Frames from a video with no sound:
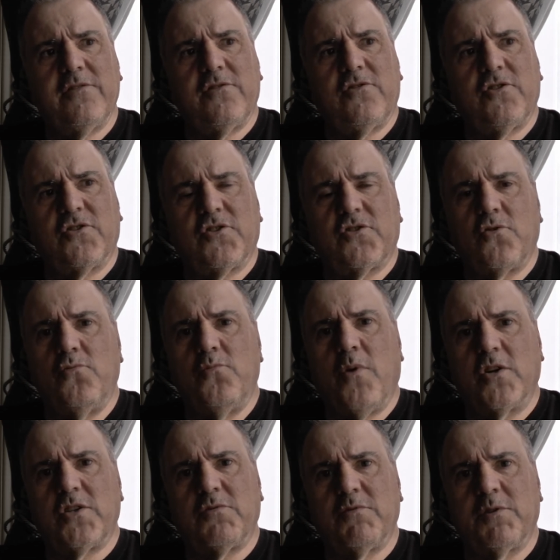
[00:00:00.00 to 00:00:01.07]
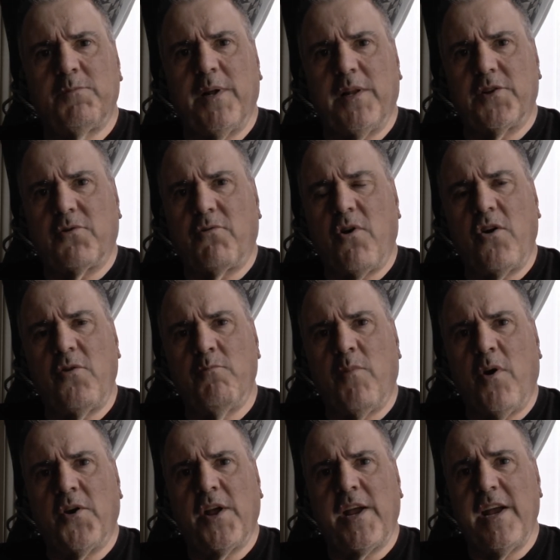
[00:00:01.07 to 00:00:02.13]
just so much was built around
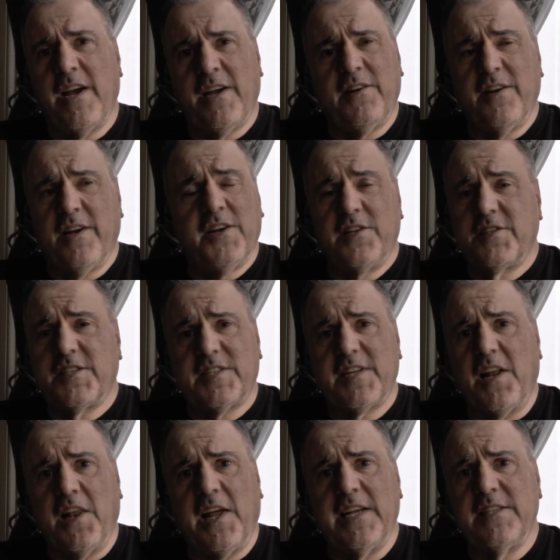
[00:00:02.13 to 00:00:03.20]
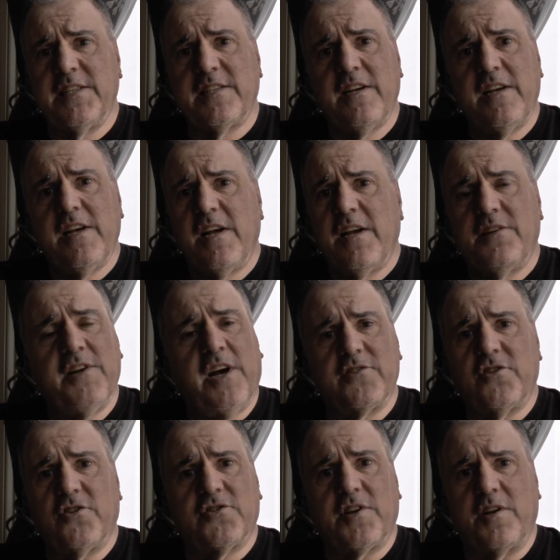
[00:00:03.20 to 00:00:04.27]
money, and it still is, not
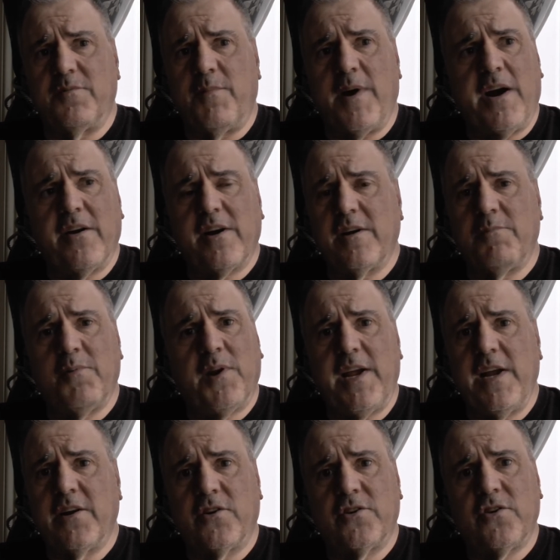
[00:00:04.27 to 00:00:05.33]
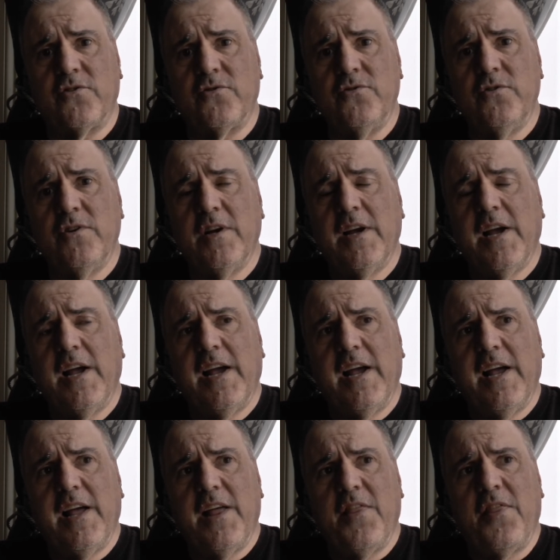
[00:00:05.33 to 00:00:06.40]
just in America but here too,
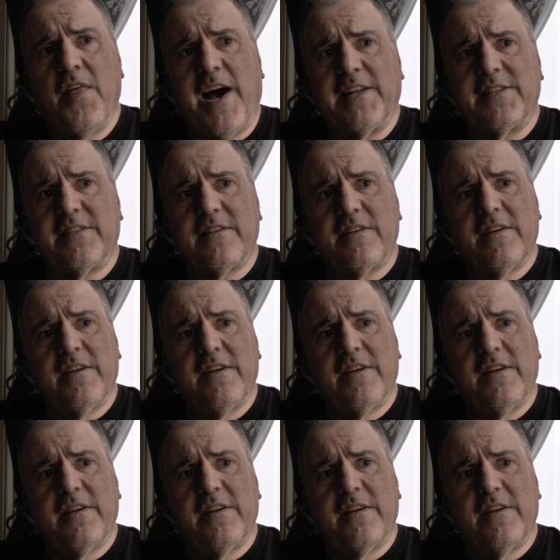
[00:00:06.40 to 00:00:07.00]
that